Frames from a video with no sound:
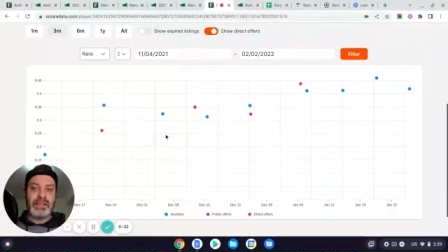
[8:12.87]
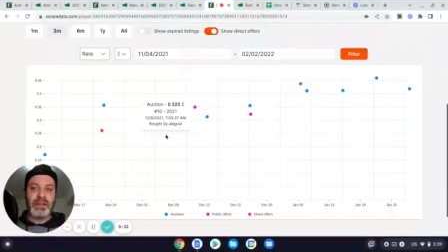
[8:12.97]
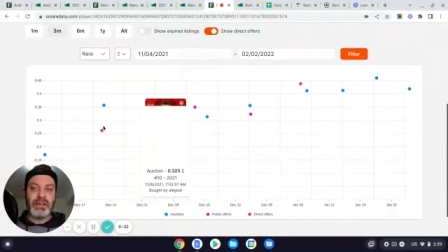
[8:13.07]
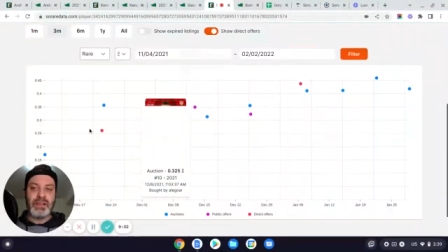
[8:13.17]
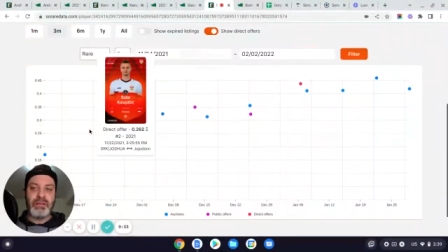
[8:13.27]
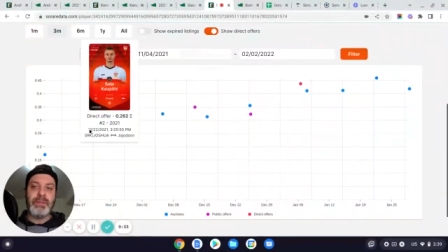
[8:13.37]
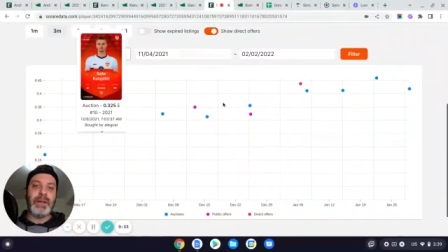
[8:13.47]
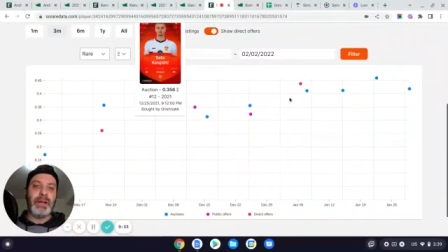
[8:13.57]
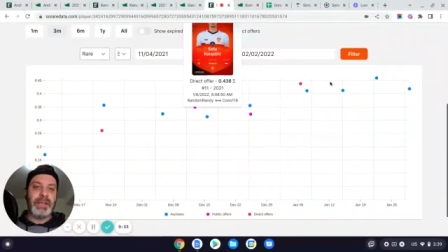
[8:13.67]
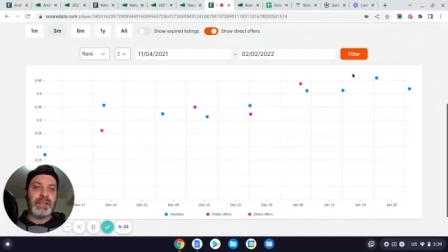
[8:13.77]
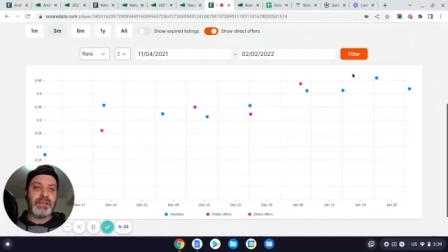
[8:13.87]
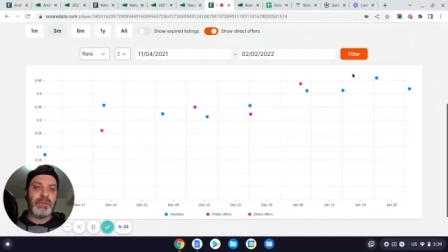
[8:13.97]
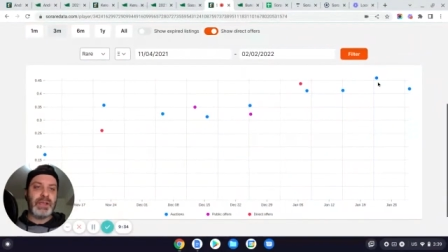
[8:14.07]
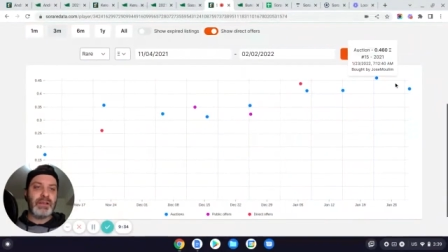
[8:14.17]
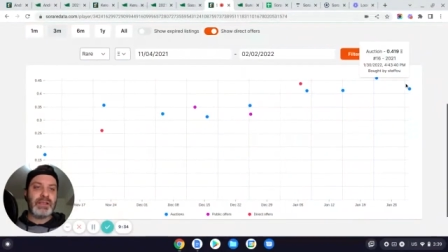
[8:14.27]
is starting to creep up. Yeah,
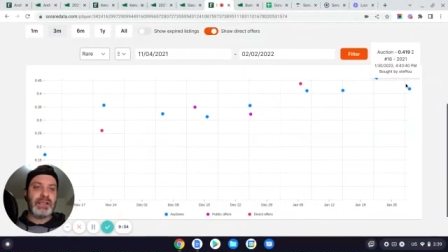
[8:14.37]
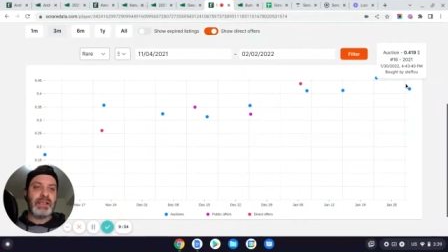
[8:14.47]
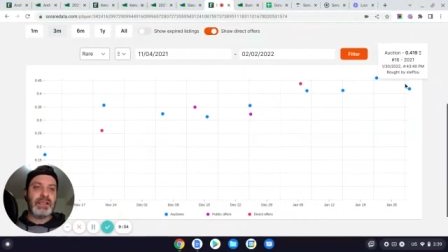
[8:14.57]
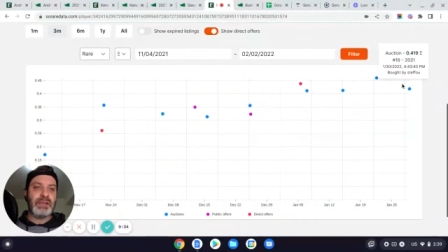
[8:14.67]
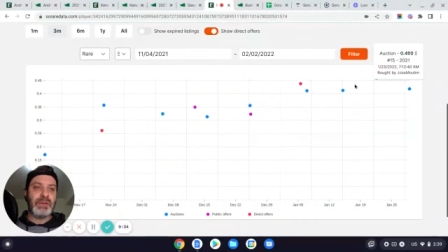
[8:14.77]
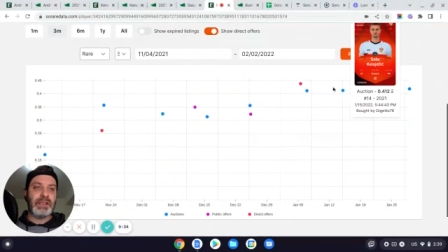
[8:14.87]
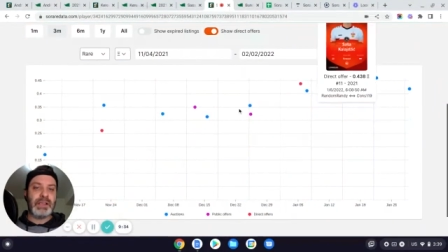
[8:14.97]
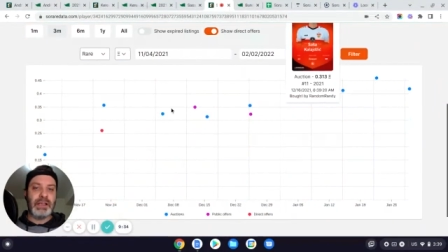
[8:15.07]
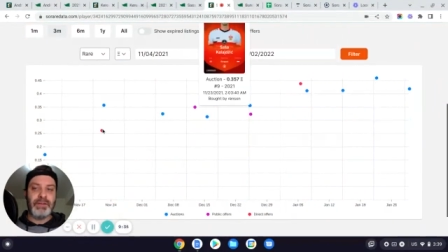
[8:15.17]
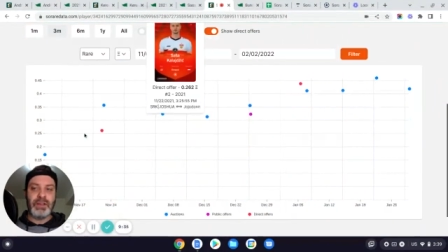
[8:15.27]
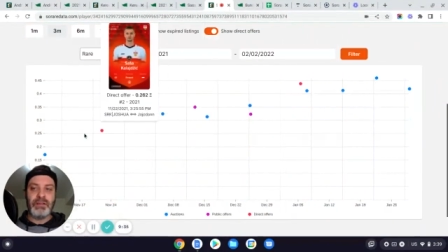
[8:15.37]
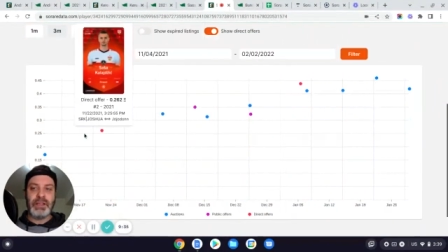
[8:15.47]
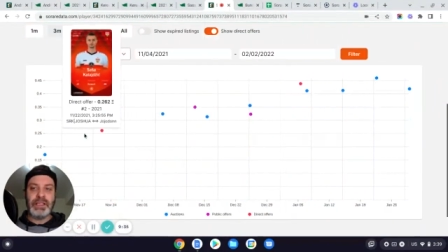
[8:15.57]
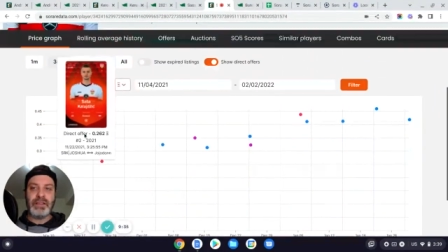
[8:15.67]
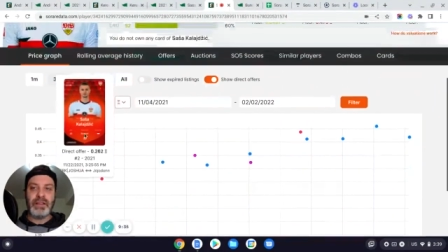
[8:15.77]
so we are seeing this one kind of
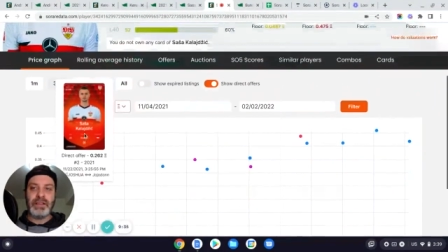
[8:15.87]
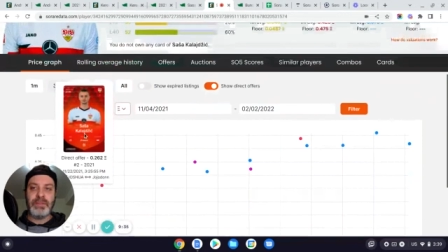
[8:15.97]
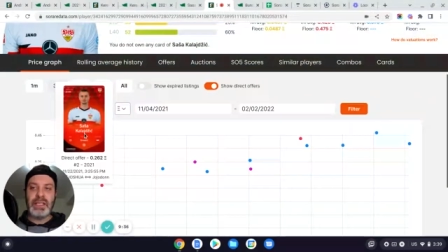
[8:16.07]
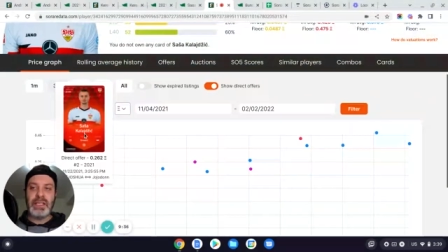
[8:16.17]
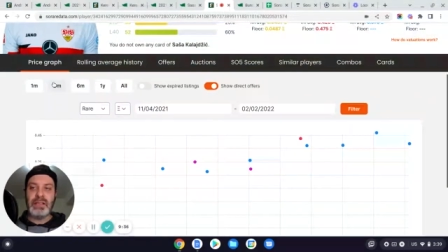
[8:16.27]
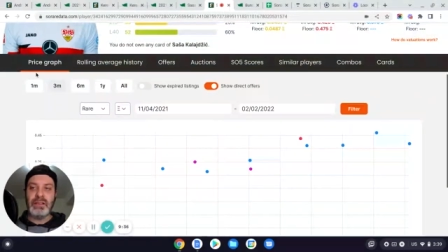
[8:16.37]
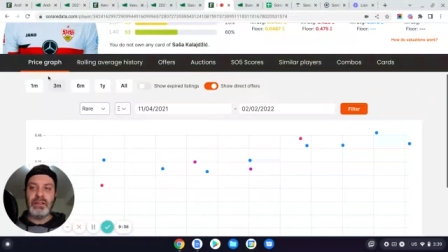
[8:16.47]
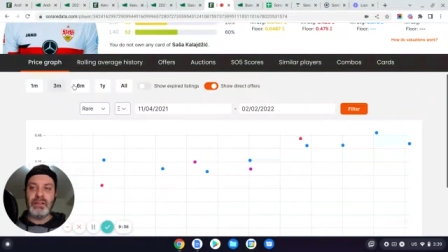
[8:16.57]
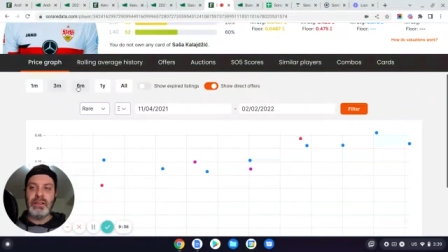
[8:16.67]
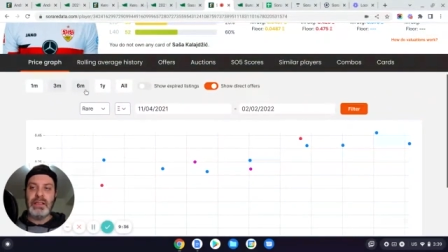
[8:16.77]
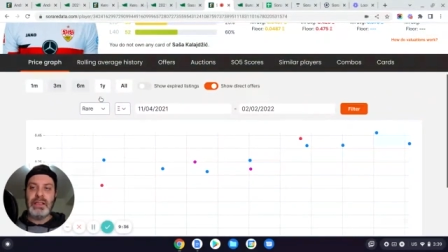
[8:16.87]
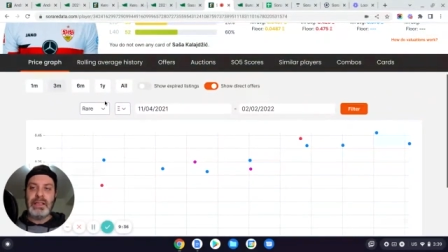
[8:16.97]
already starting to peak a little.